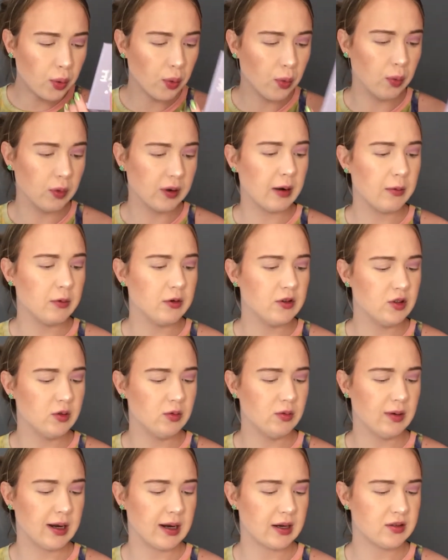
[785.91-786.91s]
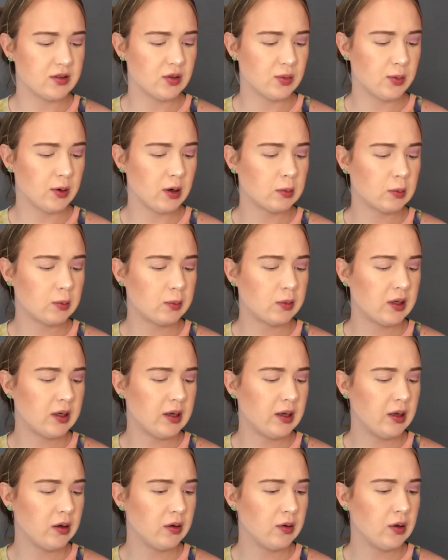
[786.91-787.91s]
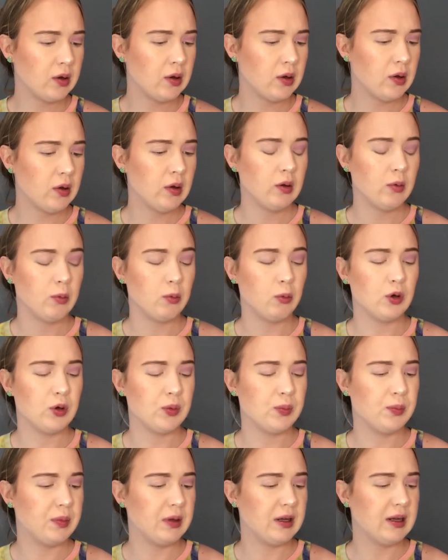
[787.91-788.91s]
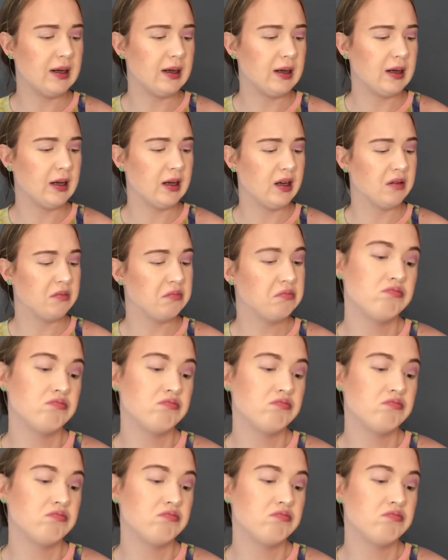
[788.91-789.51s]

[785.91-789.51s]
what I would do next probably would be,